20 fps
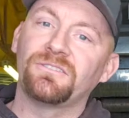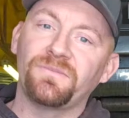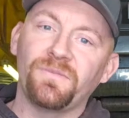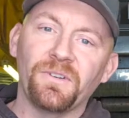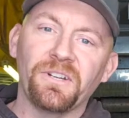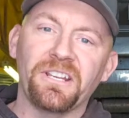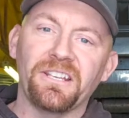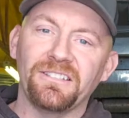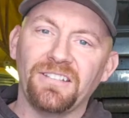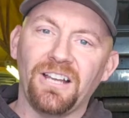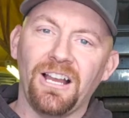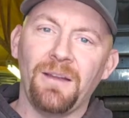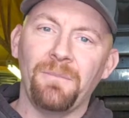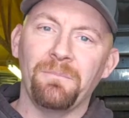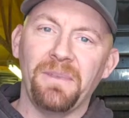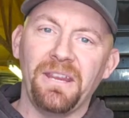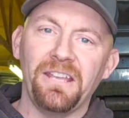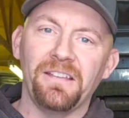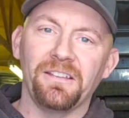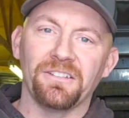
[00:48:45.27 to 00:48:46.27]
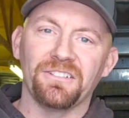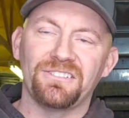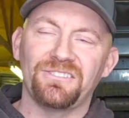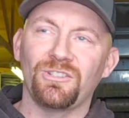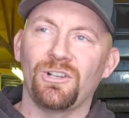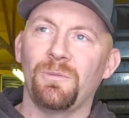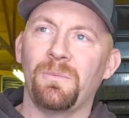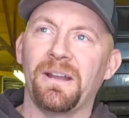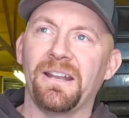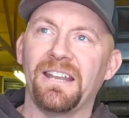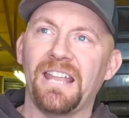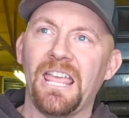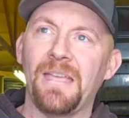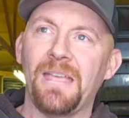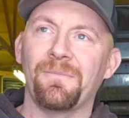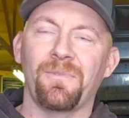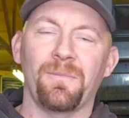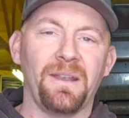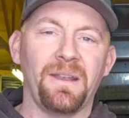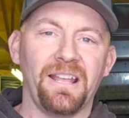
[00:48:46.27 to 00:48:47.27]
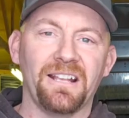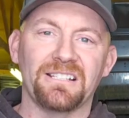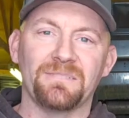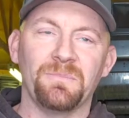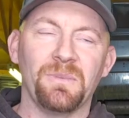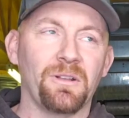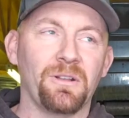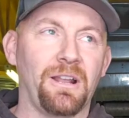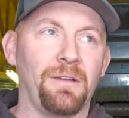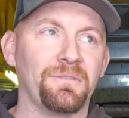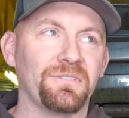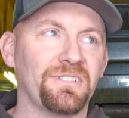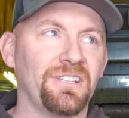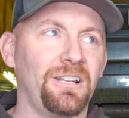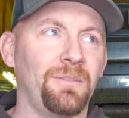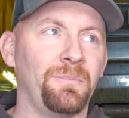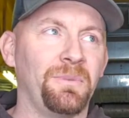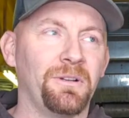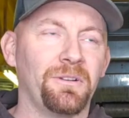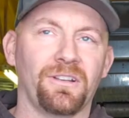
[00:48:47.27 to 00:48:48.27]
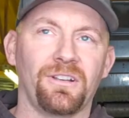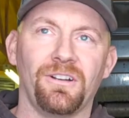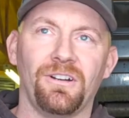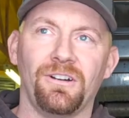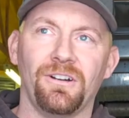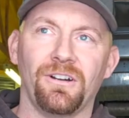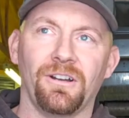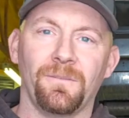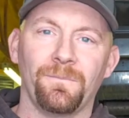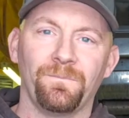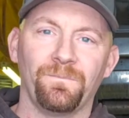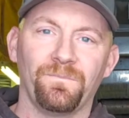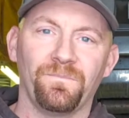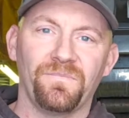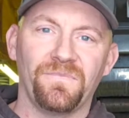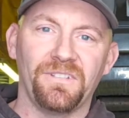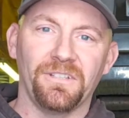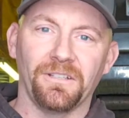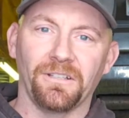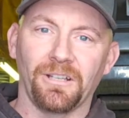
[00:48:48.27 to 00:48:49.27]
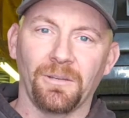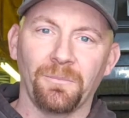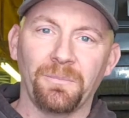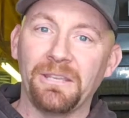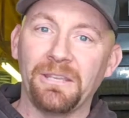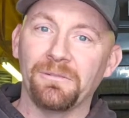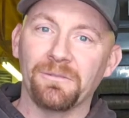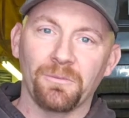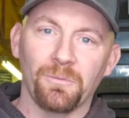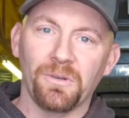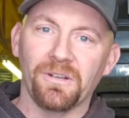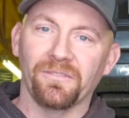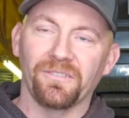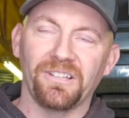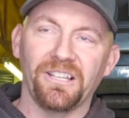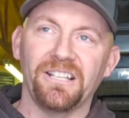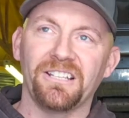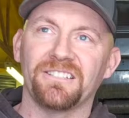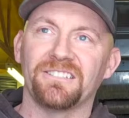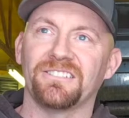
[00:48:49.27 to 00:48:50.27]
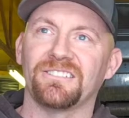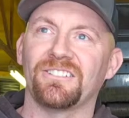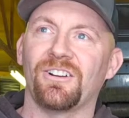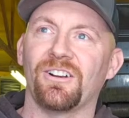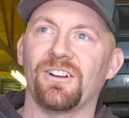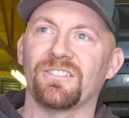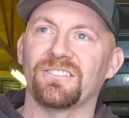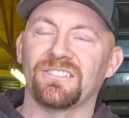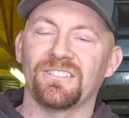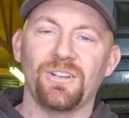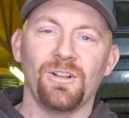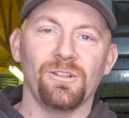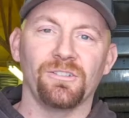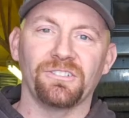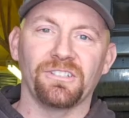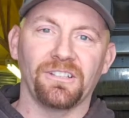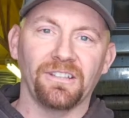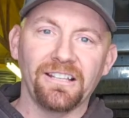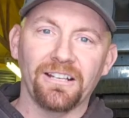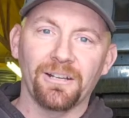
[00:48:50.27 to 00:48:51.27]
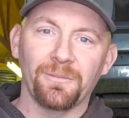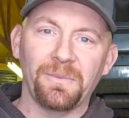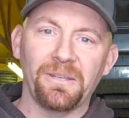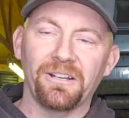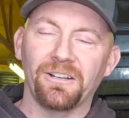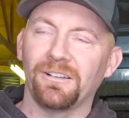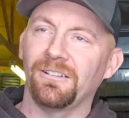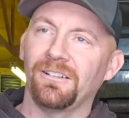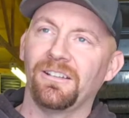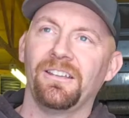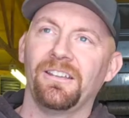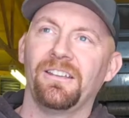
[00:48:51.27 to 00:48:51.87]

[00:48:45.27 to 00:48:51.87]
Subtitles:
freaking Tom Bailey stole my name from my next build. I was going to build a car to compete with one of Cletus's cars and call it the Cleater Beater.